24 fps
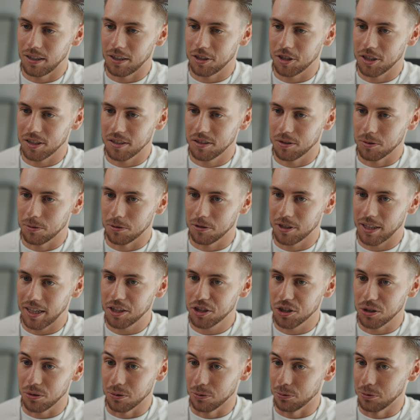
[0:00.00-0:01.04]
adjust the
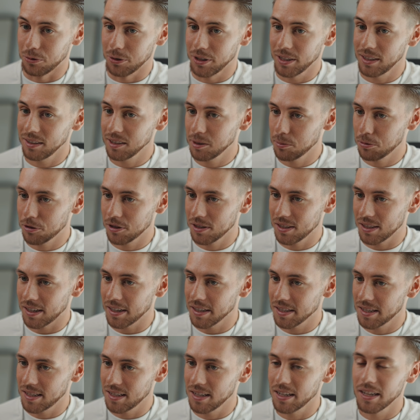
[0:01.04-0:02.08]
rotation really
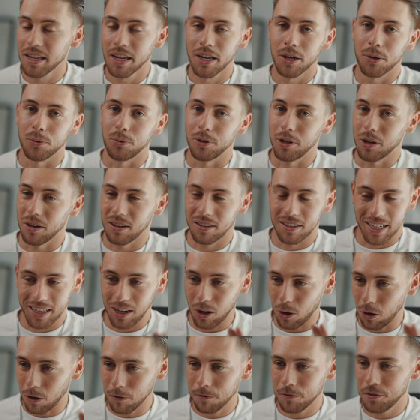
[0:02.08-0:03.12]
precisely. I
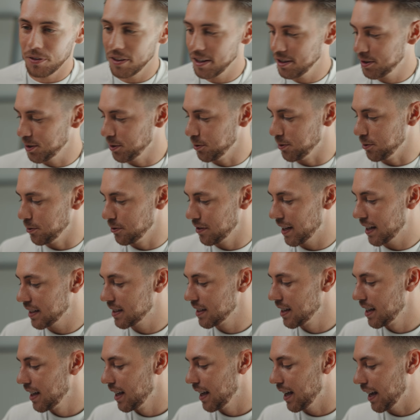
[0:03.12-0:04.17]
often need to do
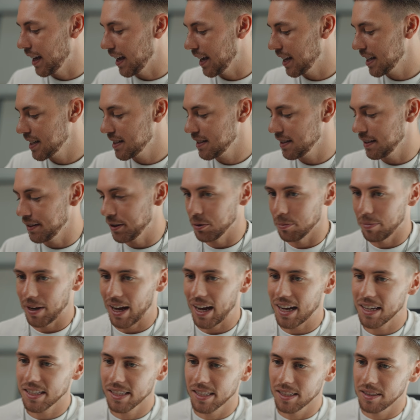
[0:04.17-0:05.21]
that, and the
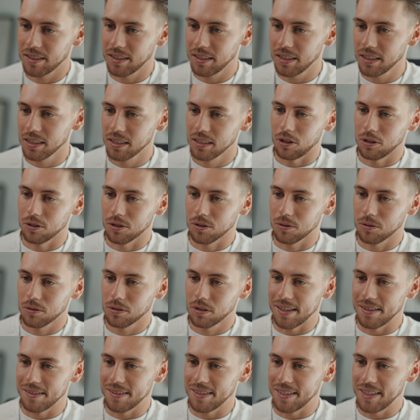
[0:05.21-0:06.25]
opacity also
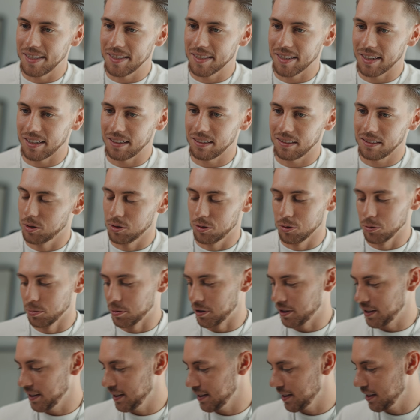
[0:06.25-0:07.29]
in detail,
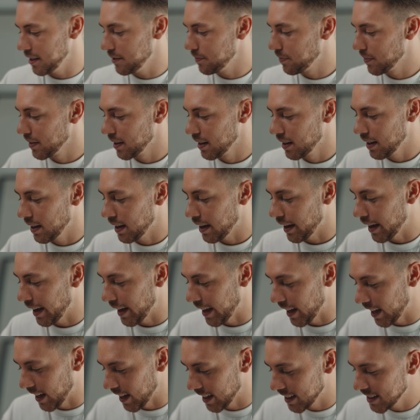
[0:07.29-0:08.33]
super easy.
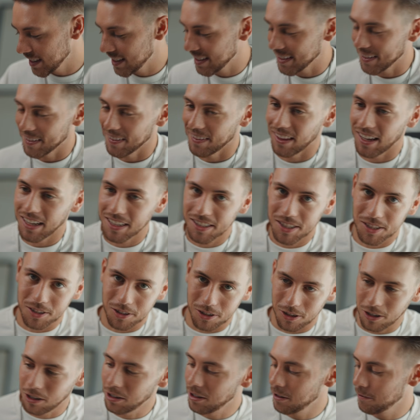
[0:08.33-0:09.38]
And that's
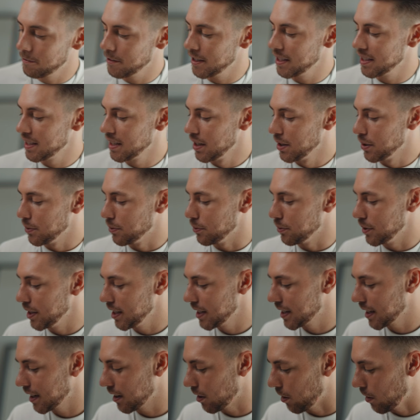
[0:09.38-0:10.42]
not all of it. We
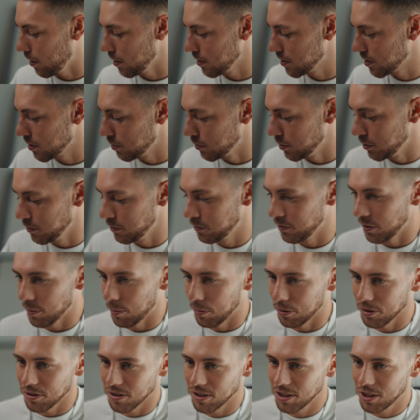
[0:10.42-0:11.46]
can also move the
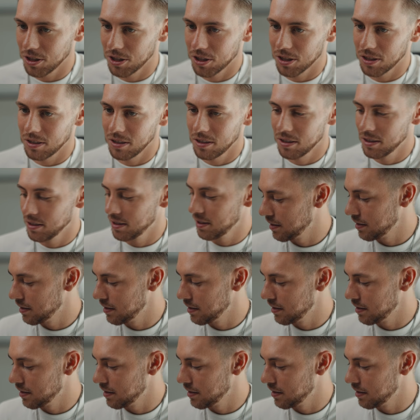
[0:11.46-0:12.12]
position